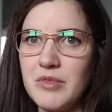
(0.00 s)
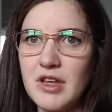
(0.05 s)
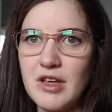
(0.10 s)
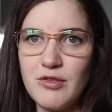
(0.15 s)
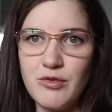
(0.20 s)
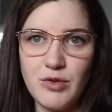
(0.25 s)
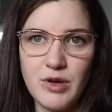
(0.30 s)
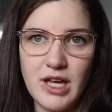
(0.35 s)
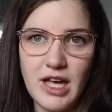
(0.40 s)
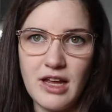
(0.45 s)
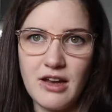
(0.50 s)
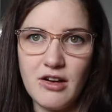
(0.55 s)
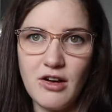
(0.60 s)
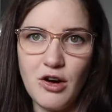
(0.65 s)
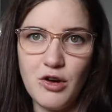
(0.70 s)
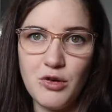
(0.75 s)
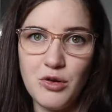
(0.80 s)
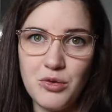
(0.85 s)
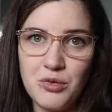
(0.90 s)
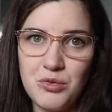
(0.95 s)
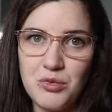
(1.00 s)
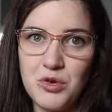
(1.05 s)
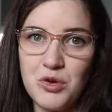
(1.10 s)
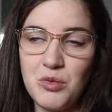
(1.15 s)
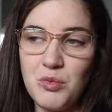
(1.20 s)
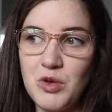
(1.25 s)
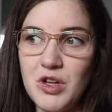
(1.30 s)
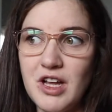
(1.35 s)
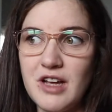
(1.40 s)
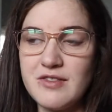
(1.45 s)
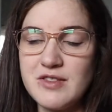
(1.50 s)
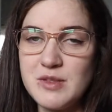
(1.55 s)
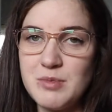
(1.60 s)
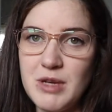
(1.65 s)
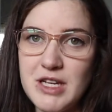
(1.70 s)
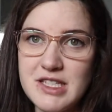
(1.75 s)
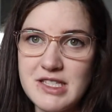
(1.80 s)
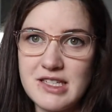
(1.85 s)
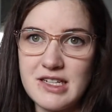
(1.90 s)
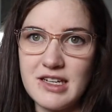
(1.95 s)
if we get our own room, we'll have
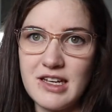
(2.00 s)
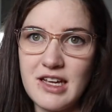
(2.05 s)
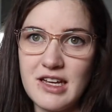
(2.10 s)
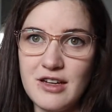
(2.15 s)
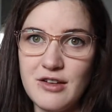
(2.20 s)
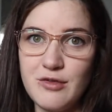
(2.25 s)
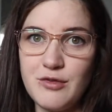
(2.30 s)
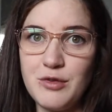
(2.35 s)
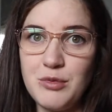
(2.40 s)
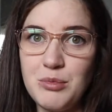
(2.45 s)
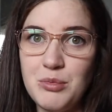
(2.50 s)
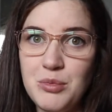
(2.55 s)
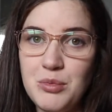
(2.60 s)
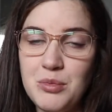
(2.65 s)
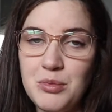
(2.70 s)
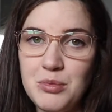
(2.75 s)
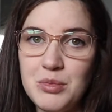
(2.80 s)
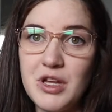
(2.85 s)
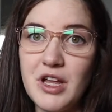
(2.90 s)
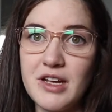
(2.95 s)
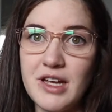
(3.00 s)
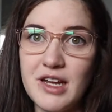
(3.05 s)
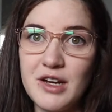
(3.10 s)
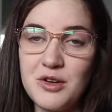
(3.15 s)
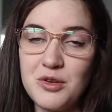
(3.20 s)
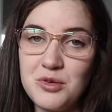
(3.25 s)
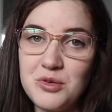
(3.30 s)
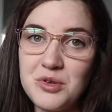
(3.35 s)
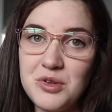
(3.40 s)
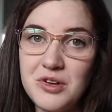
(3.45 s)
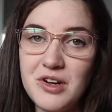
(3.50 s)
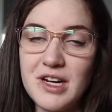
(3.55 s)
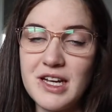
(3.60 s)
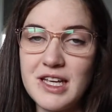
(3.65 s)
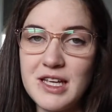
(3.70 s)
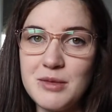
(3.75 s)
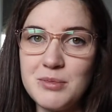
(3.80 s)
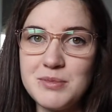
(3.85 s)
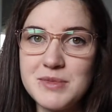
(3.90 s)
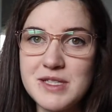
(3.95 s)
space to kind of plug in a cooler and
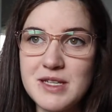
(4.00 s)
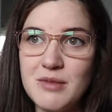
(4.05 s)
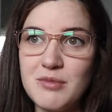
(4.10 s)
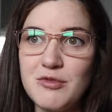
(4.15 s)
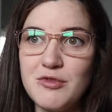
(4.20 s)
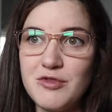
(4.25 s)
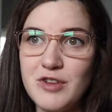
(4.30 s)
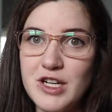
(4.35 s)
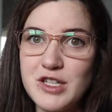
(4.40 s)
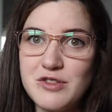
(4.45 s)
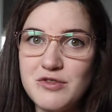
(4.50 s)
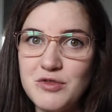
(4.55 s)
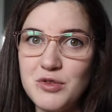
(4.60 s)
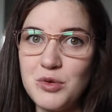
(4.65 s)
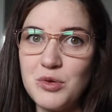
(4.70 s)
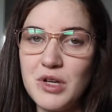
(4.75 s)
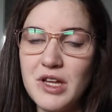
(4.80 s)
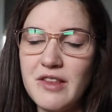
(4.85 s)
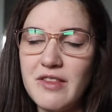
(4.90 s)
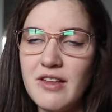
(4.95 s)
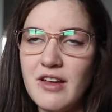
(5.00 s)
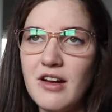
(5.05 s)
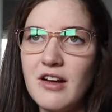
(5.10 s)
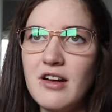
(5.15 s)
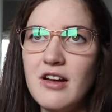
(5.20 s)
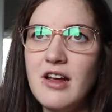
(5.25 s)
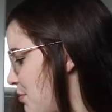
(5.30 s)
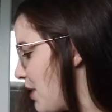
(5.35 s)
keep some fresh food in there.